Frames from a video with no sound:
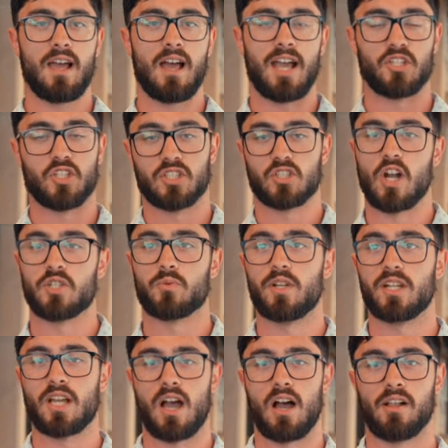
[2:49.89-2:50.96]
I just
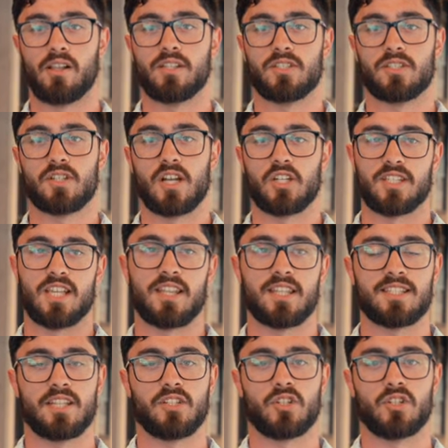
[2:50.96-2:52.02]
graduated college, I just had this
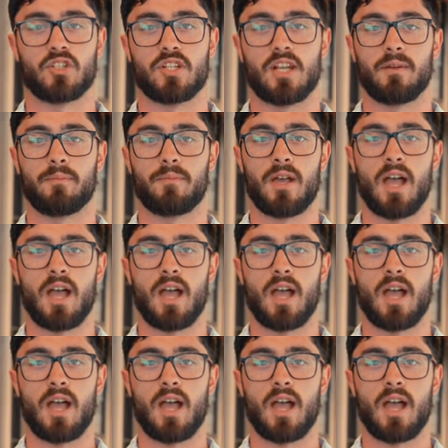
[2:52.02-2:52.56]
internship,